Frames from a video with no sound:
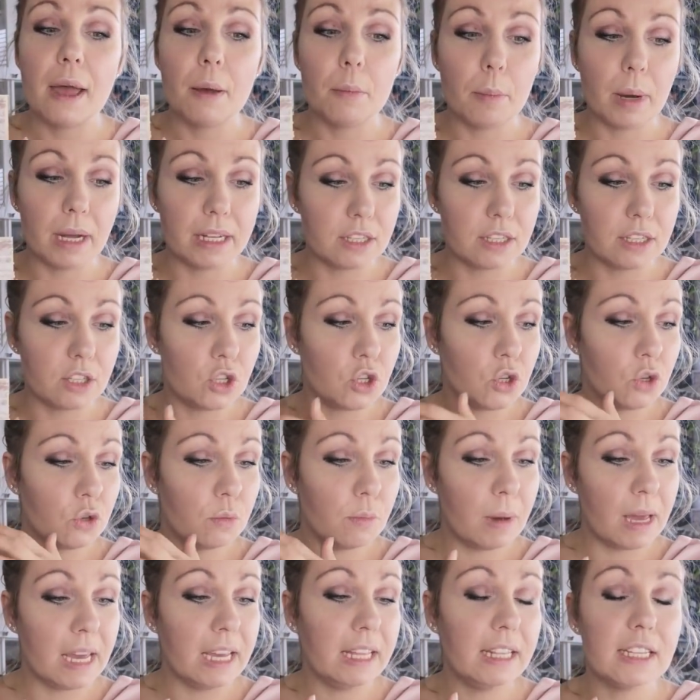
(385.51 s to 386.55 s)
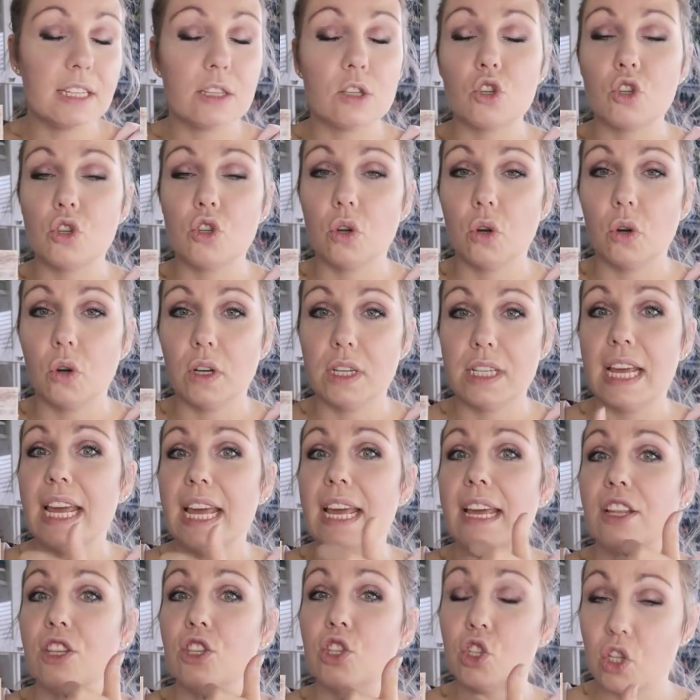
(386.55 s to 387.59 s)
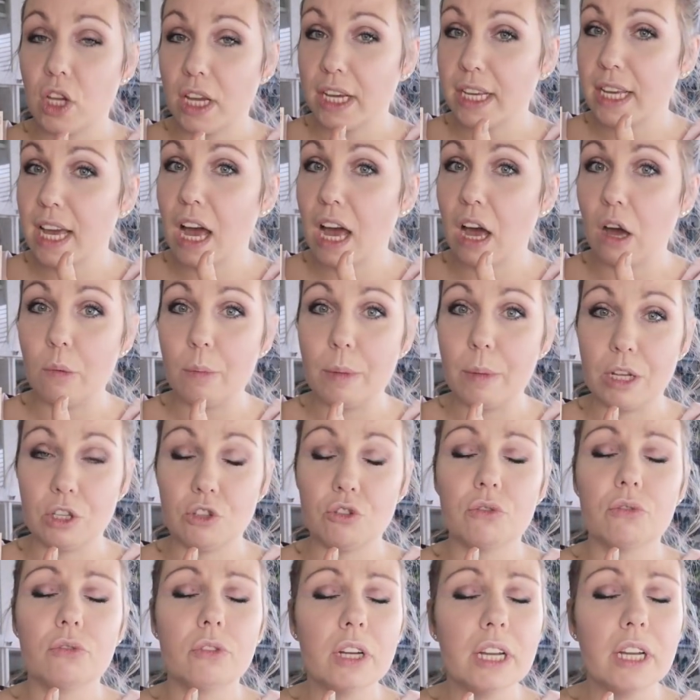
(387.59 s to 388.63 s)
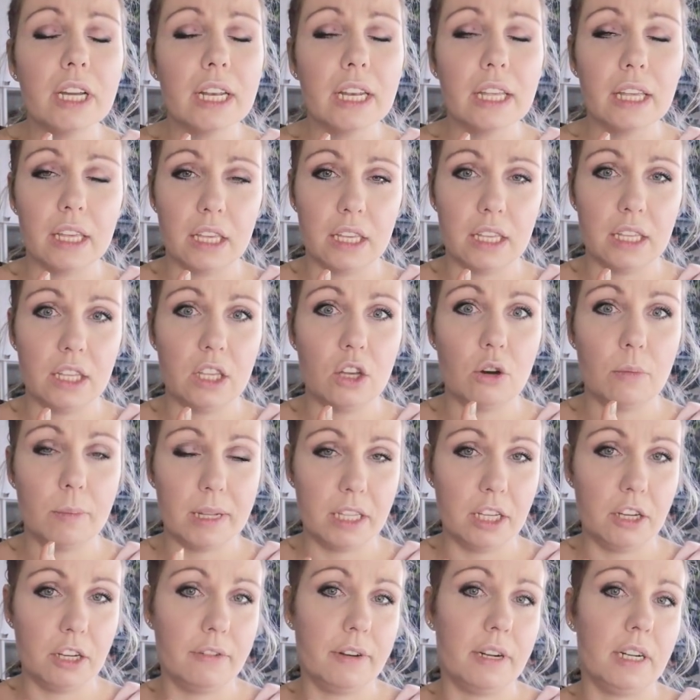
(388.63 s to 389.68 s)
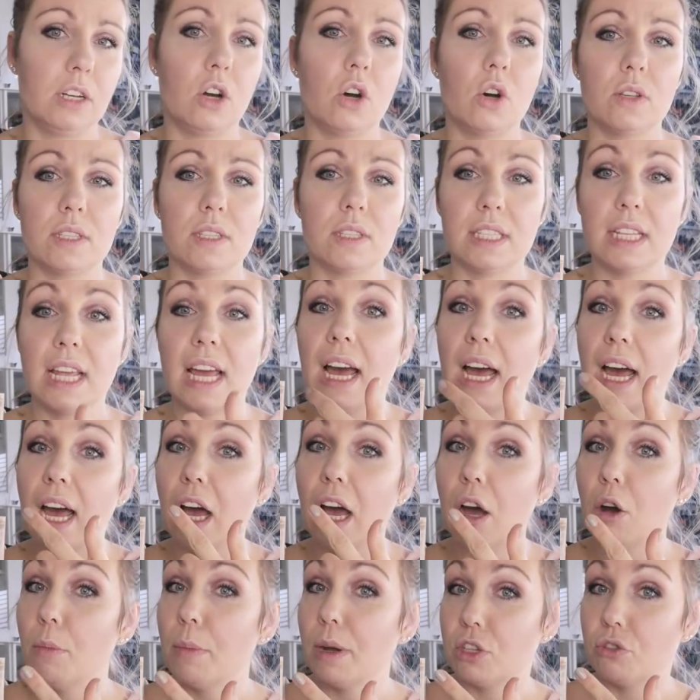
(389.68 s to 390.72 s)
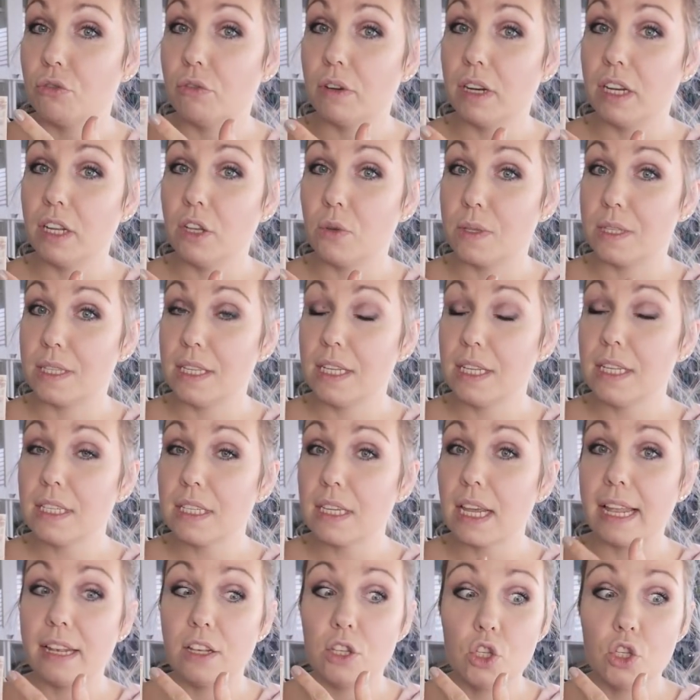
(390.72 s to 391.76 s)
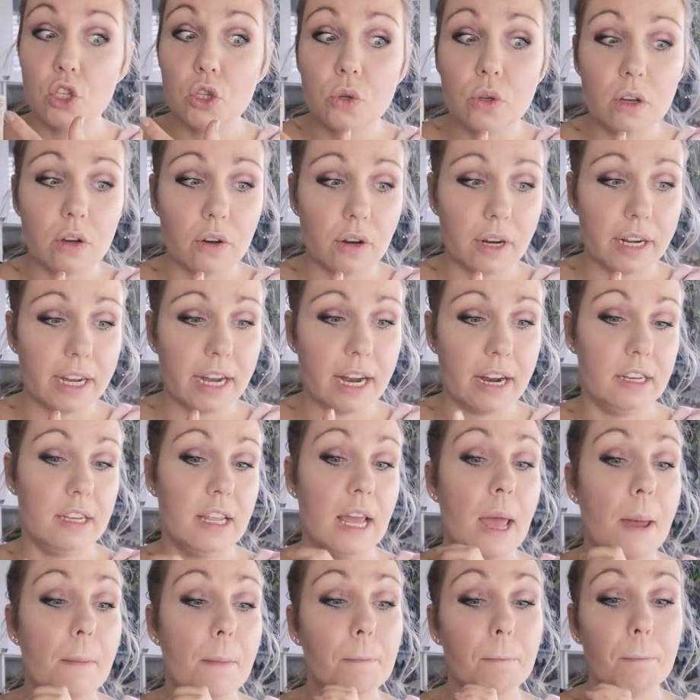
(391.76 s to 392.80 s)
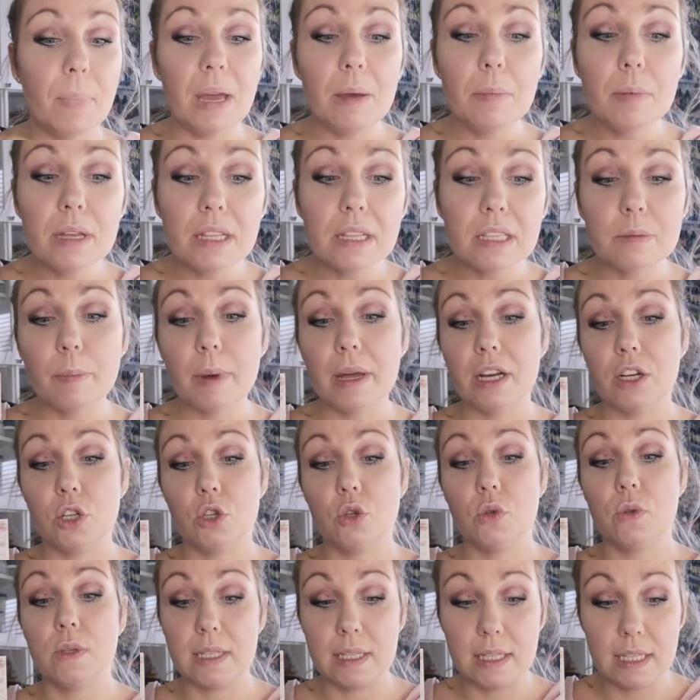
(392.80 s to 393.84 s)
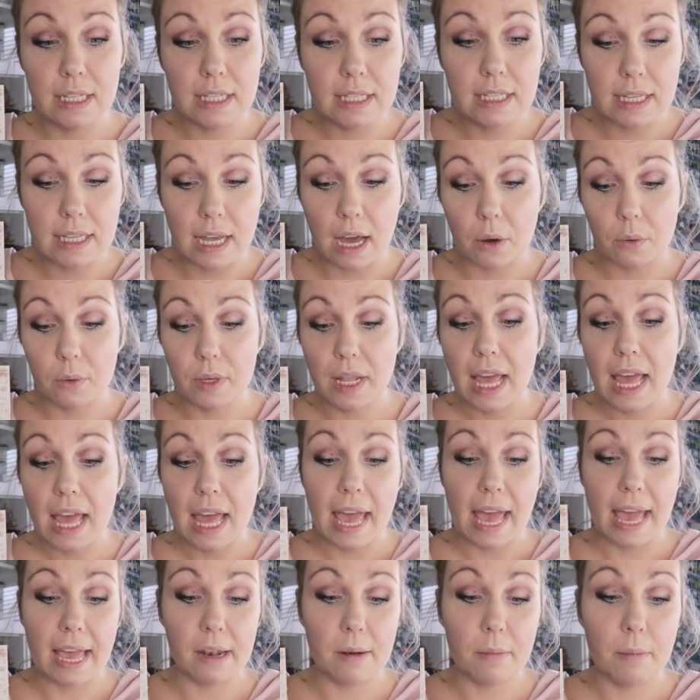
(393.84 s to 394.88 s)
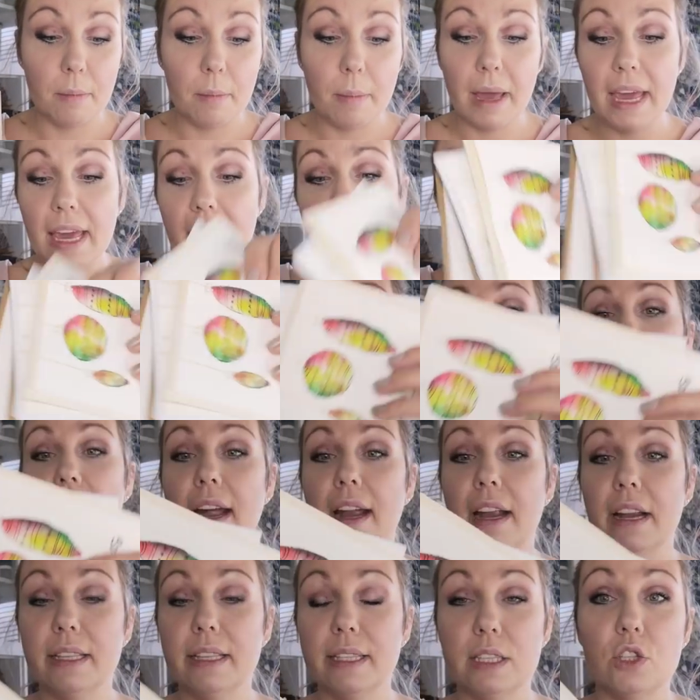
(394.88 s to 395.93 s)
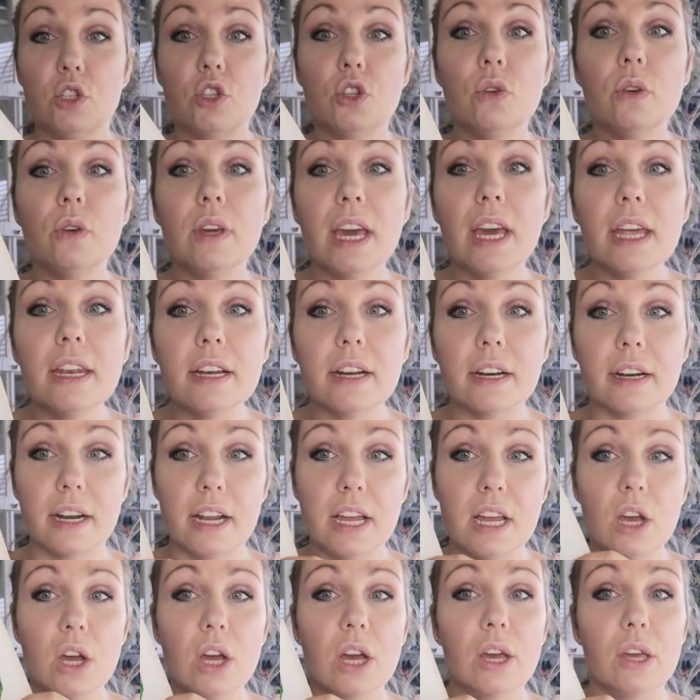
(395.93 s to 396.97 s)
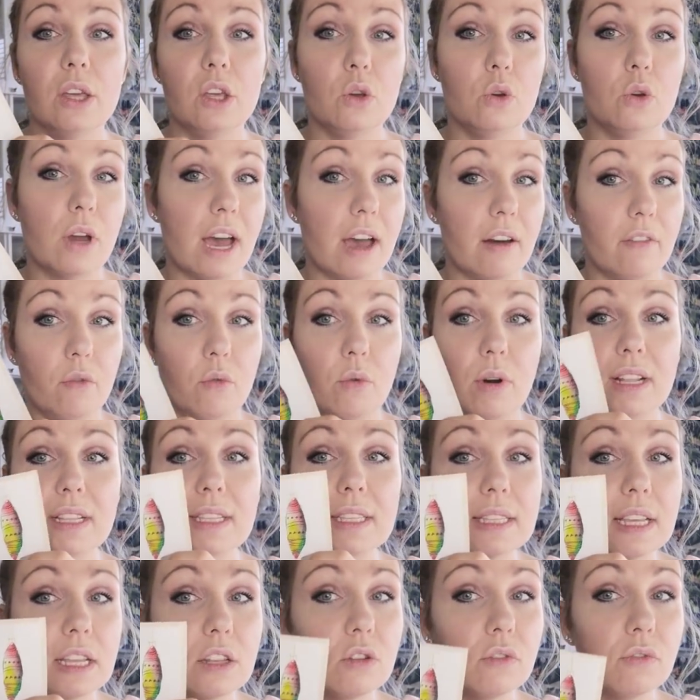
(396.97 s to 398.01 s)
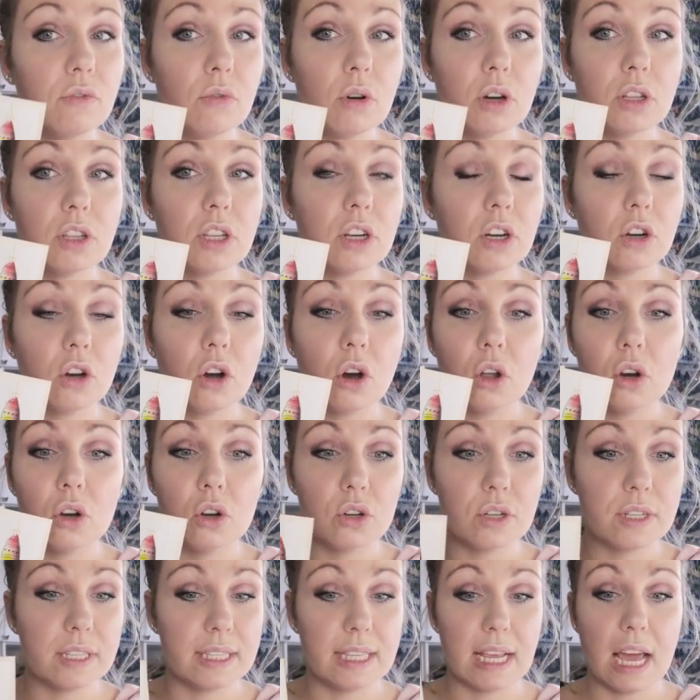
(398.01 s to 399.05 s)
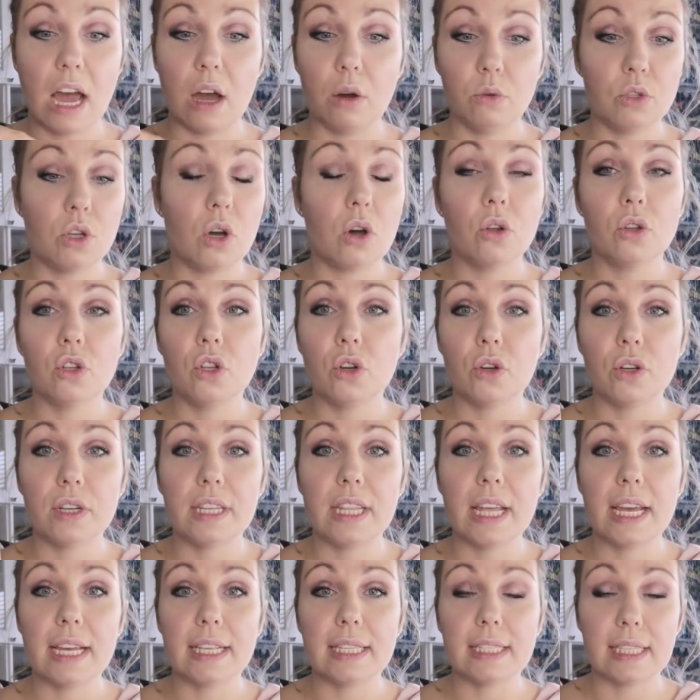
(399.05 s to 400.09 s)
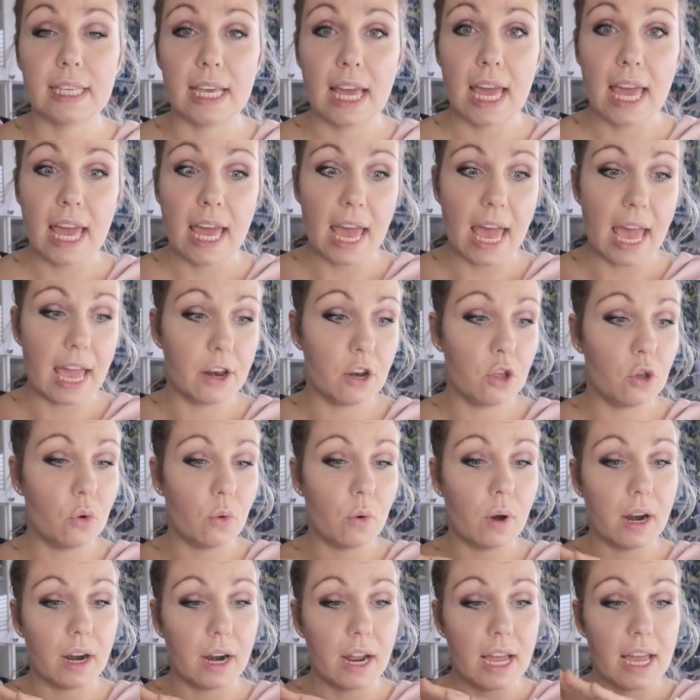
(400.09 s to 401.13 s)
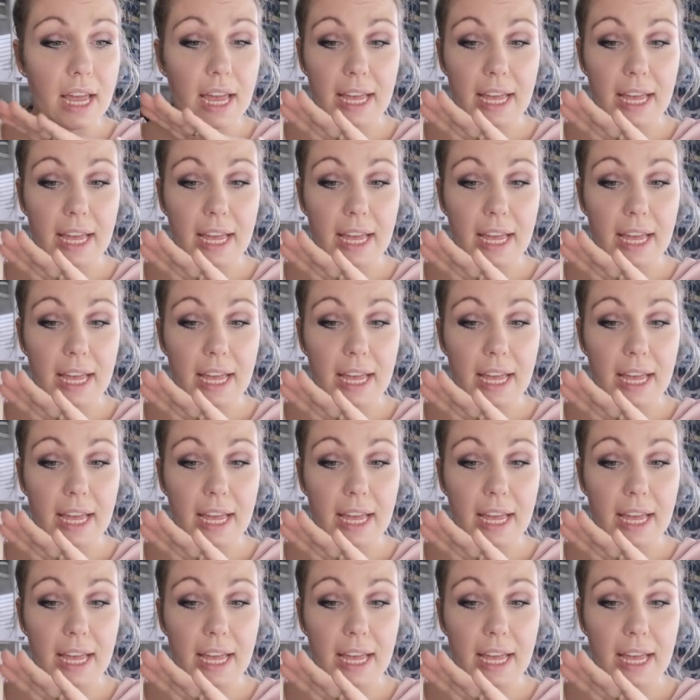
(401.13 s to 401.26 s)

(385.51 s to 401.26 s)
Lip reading: But to make this short, check how much really your material costs, how much really you sit and do your card. Maybe it's better to sit down and make cards together. You have one set of watercolors out on your desk, and you are